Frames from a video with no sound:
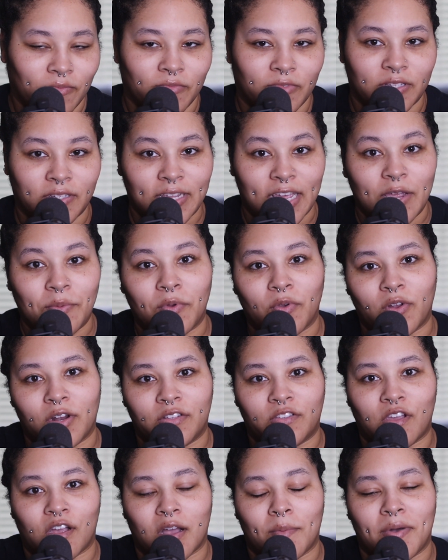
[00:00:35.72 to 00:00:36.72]
today we're going
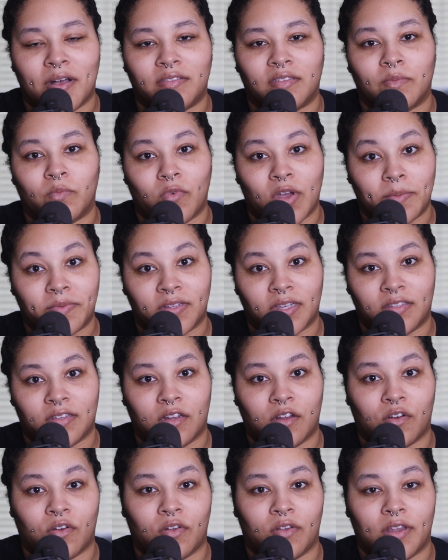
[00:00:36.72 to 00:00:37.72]
to talk about some websites
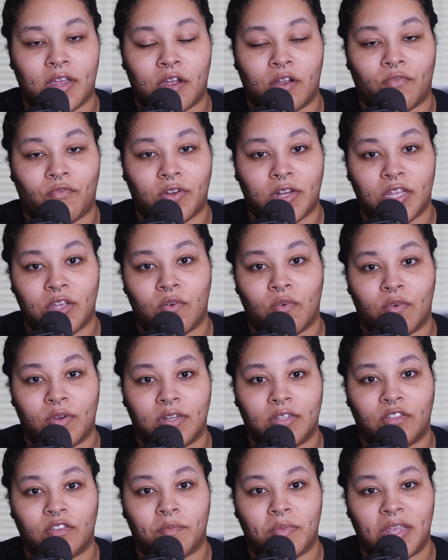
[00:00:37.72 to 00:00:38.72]
that are really
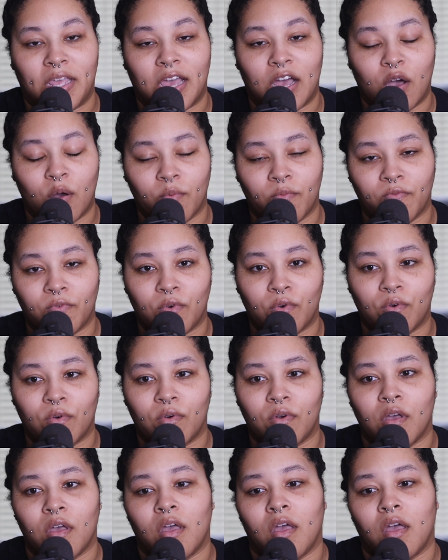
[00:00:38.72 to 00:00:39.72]
going to be helpful